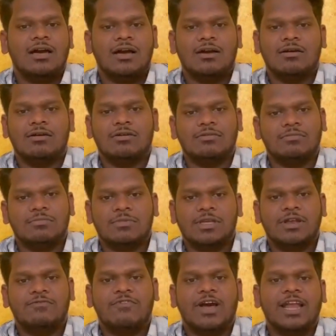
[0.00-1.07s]

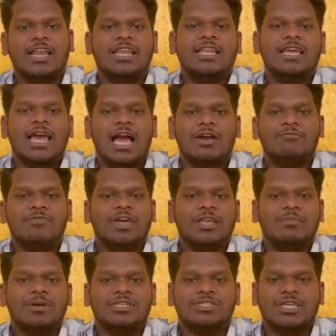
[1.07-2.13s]
And finally, I am very
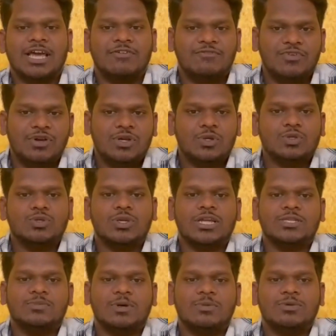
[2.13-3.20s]
much thankful to
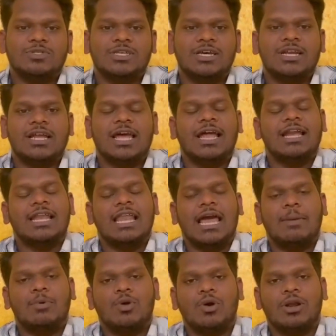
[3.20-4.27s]
Suresh Babu sir and the
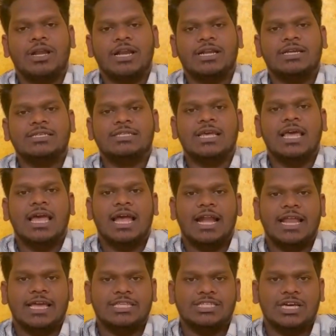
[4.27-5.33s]
lab coordinators
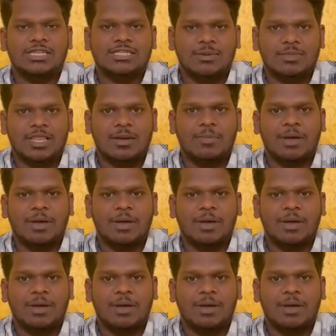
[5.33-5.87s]
and HR Samta